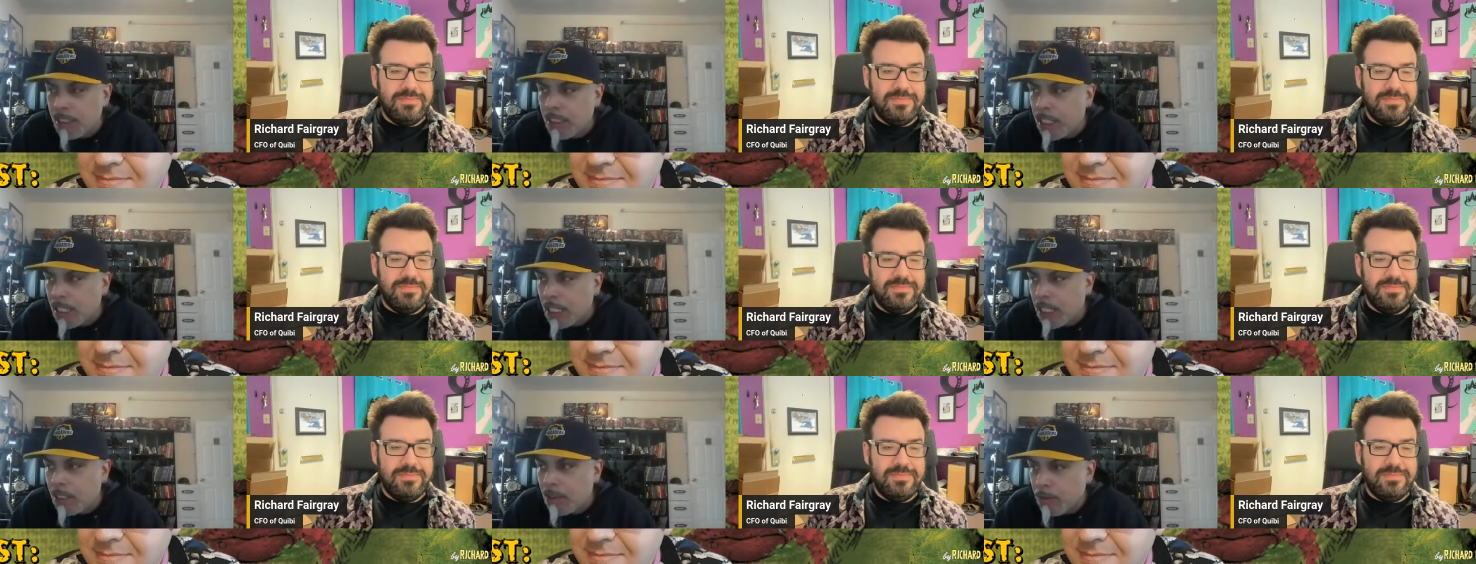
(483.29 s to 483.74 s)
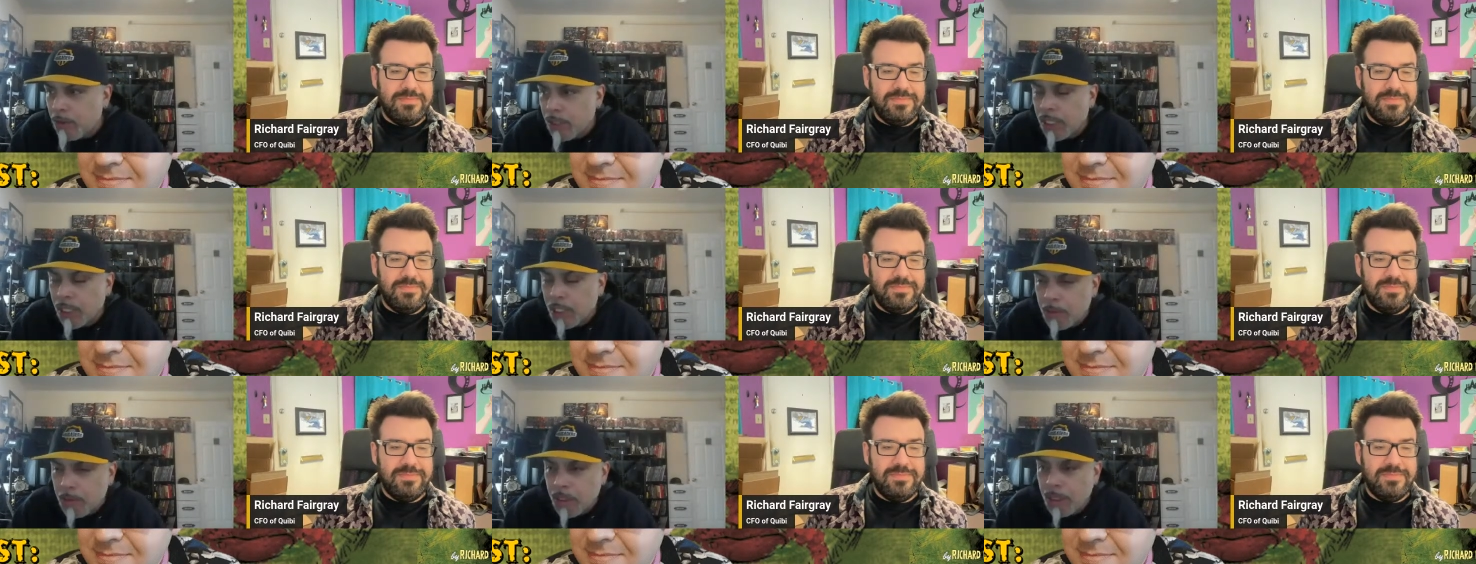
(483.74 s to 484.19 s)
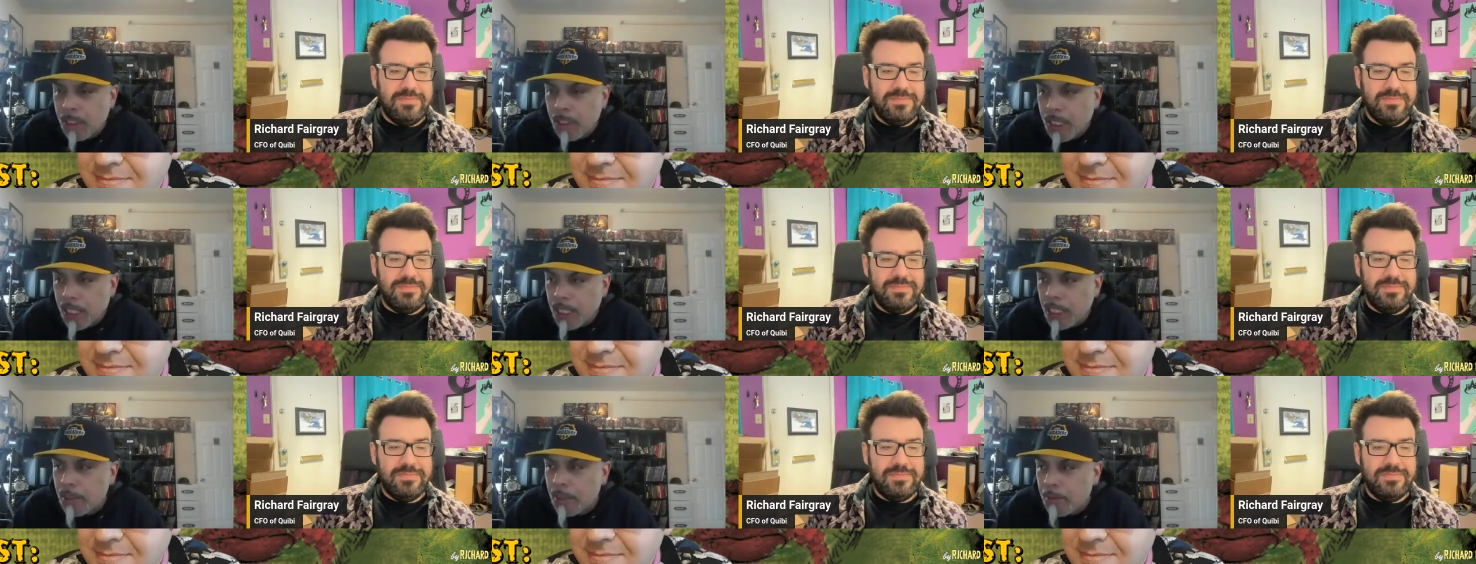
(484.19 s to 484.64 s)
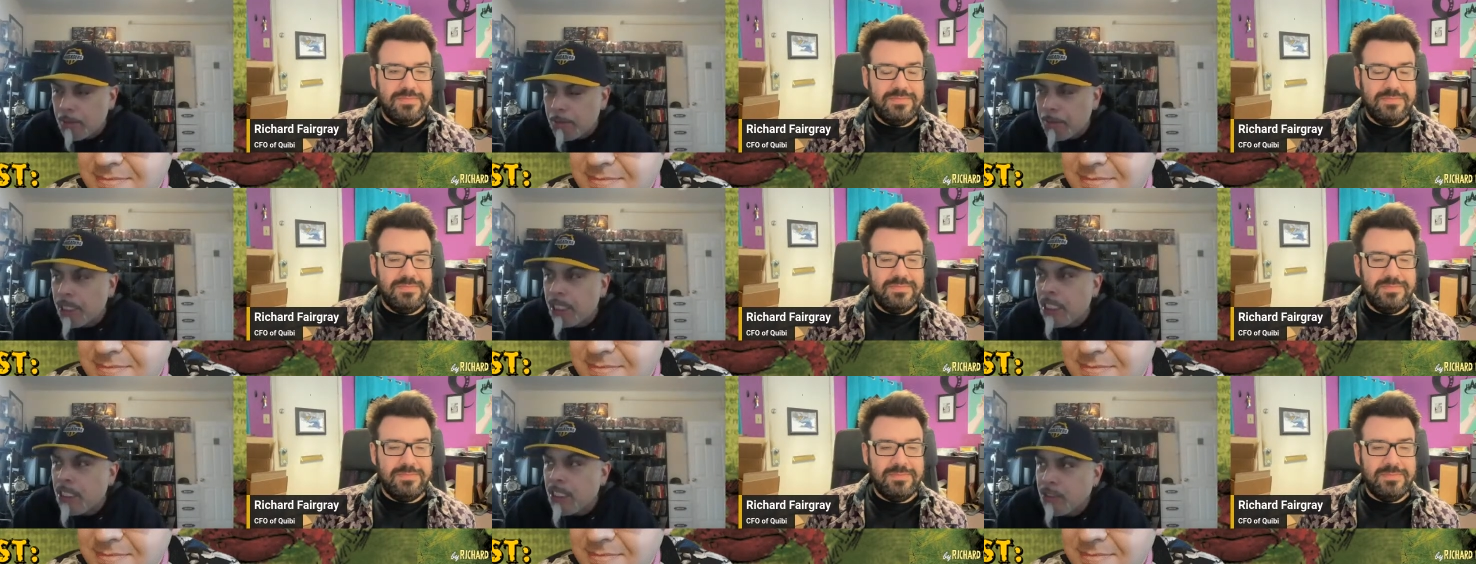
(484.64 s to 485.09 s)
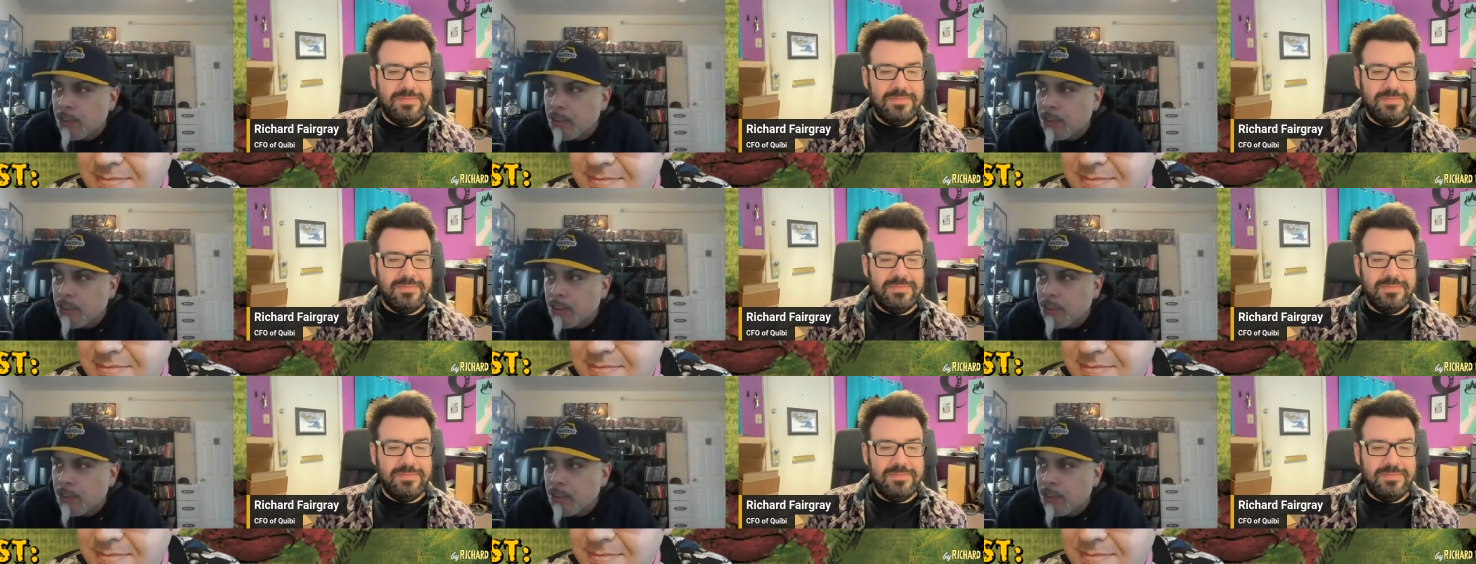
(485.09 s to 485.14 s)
Speaker 1: uh, uh when i'm again being